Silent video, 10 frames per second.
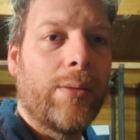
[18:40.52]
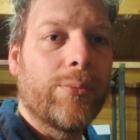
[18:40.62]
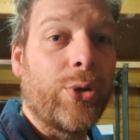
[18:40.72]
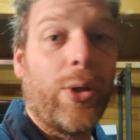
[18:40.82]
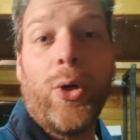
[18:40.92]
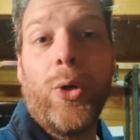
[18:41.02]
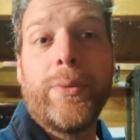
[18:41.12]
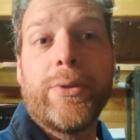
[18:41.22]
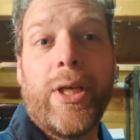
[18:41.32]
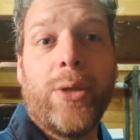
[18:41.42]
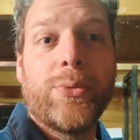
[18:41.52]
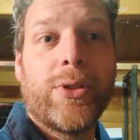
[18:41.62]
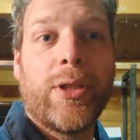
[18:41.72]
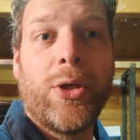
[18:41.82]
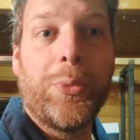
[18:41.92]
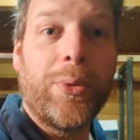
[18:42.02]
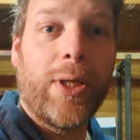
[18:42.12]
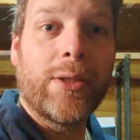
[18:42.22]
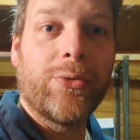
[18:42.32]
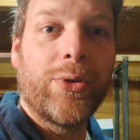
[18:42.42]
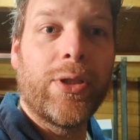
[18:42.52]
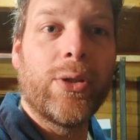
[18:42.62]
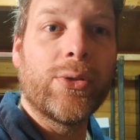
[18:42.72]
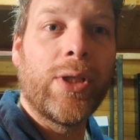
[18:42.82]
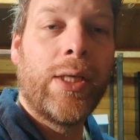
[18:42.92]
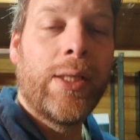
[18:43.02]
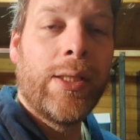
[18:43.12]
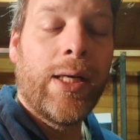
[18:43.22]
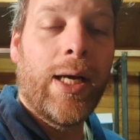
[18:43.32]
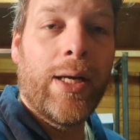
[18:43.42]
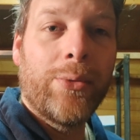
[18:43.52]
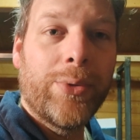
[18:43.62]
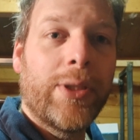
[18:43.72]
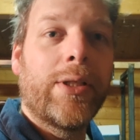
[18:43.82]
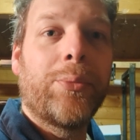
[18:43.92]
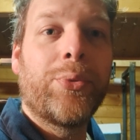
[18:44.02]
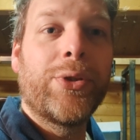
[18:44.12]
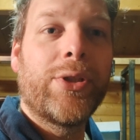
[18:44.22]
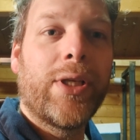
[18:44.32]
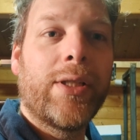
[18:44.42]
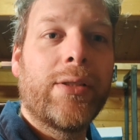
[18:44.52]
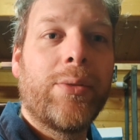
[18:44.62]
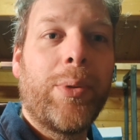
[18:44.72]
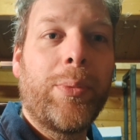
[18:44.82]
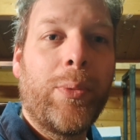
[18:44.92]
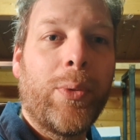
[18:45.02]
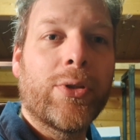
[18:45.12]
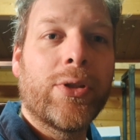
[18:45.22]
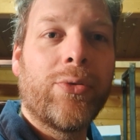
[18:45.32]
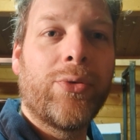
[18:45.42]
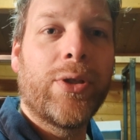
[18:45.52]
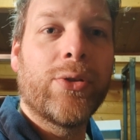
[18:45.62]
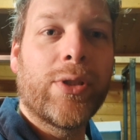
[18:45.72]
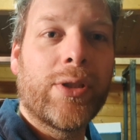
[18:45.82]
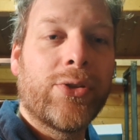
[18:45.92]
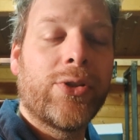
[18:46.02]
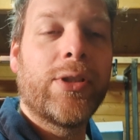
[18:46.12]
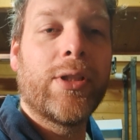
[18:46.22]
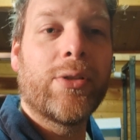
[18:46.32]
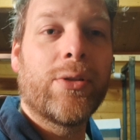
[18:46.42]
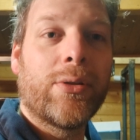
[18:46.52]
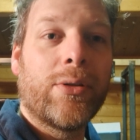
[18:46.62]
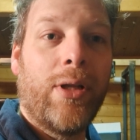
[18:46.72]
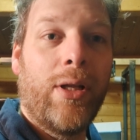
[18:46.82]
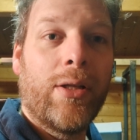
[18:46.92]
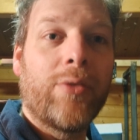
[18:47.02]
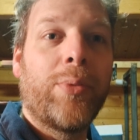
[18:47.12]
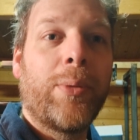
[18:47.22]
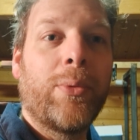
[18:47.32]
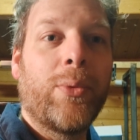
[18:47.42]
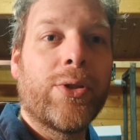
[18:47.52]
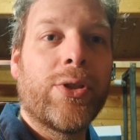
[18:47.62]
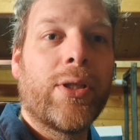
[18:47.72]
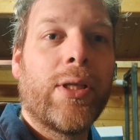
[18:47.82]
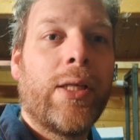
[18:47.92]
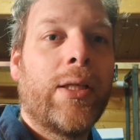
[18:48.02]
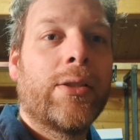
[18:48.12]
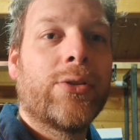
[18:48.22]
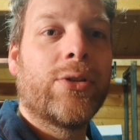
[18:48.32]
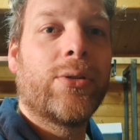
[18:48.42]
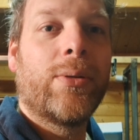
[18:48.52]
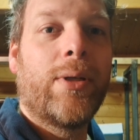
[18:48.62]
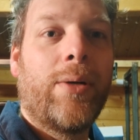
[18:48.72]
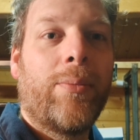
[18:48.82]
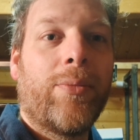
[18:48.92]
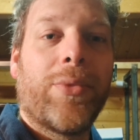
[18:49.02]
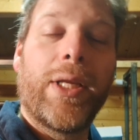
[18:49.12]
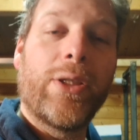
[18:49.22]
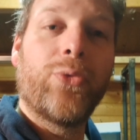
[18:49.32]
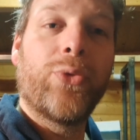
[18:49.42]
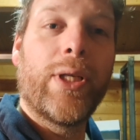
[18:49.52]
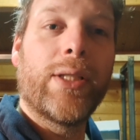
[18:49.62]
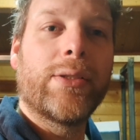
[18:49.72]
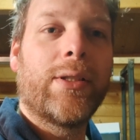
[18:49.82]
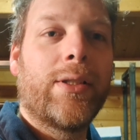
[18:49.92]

So I hope this helps, and I hope you like the videos. I really appreciate the people watching the videos. I can see that there are a lot of people watching, so thank you for that.